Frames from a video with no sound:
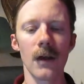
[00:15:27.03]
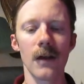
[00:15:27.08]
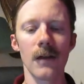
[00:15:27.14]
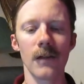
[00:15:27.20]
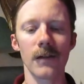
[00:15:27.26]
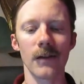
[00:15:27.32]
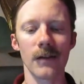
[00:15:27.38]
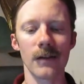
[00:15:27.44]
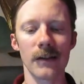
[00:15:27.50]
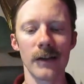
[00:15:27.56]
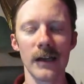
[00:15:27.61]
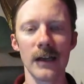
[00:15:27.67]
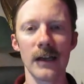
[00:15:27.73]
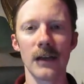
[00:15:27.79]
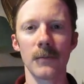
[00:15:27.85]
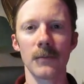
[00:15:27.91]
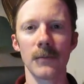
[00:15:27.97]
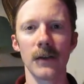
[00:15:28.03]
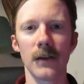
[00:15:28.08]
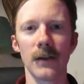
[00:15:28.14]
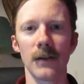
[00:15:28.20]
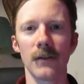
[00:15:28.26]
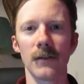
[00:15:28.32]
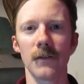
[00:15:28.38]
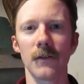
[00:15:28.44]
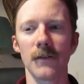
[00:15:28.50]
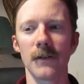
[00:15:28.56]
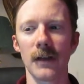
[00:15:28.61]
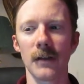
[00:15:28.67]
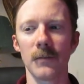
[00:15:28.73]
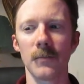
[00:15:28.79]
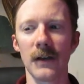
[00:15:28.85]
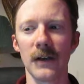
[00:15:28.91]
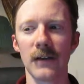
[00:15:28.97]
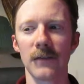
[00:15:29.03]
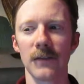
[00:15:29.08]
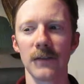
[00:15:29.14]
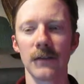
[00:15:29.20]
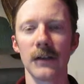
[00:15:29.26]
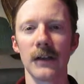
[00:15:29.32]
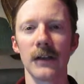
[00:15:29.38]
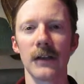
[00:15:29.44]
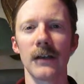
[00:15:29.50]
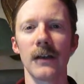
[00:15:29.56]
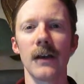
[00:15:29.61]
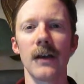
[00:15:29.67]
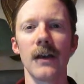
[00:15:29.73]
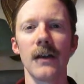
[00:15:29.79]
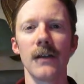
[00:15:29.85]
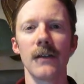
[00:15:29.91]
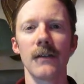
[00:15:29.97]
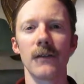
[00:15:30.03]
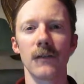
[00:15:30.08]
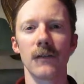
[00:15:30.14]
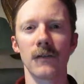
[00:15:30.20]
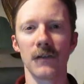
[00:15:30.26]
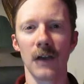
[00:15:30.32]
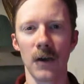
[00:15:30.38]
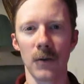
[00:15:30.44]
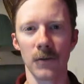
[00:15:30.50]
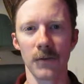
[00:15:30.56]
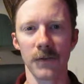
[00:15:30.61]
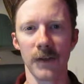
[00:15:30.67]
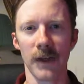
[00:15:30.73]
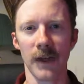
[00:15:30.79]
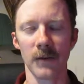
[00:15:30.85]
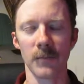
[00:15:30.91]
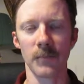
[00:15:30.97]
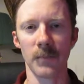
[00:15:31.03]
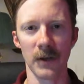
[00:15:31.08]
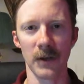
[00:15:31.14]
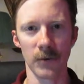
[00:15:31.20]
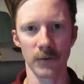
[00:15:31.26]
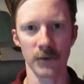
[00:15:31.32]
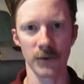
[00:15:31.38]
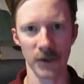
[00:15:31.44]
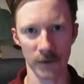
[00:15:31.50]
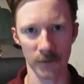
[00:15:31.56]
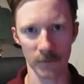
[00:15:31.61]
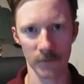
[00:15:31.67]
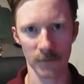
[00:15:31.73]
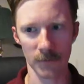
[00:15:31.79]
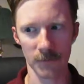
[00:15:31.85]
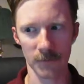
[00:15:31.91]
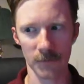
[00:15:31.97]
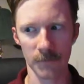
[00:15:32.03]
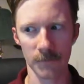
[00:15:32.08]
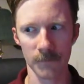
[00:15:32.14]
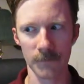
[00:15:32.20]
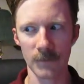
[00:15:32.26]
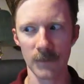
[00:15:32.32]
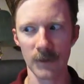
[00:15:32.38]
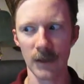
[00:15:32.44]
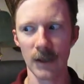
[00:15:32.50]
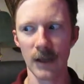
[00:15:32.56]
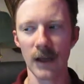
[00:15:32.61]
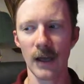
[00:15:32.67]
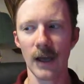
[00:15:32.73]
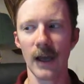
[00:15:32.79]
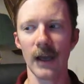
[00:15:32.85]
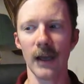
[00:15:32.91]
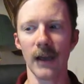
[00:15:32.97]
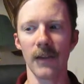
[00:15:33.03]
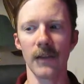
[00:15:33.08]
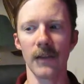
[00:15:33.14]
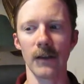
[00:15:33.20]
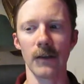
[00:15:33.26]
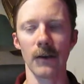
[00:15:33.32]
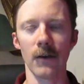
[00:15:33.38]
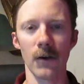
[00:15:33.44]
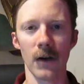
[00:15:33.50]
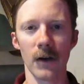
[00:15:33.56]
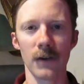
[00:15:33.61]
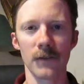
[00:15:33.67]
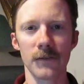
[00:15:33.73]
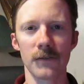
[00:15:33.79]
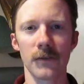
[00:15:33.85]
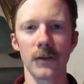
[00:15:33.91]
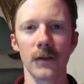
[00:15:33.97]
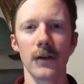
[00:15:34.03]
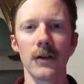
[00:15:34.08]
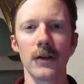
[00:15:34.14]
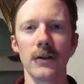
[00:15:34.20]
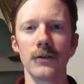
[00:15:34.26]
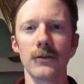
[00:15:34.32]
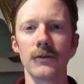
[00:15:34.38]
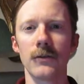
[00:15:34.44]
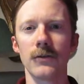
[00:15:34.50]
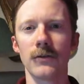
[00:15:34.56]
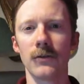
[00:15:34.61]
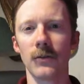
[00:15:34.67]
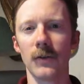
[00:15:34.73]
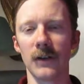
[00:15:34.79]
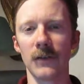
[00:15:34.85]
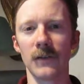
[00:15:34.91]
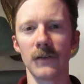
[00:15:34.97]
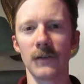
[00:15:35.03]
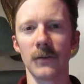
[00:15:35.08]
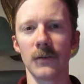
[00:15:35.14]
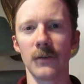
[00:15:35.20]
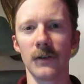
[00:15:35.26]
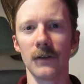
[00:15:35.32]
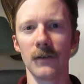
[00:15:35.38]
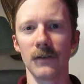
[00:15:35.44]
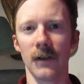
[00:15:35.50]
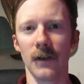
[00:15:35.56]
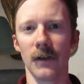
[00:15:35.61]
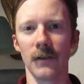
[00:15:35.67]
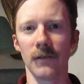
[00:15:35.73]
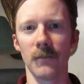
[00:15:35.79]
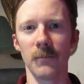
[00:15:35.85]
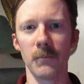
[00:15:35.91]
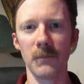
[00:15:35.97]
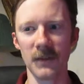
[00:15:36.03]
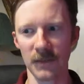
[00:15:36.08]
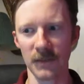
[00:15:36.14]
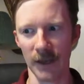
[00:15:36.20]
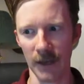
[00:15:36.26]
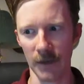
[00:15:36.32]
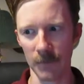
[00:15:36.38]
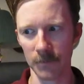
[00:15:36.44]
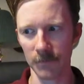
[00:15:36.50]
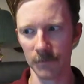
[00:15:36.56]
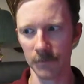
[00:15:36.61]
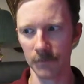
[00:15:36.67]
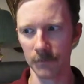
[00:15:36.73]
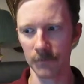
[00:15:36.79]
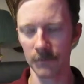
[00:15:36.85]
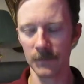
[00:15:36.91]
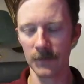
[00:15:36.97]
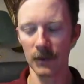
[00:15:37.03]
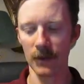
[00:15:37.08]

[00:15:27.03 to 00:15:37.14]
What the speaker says: The claim is that basically the South had better generals, and they lost due to a series of mishaps,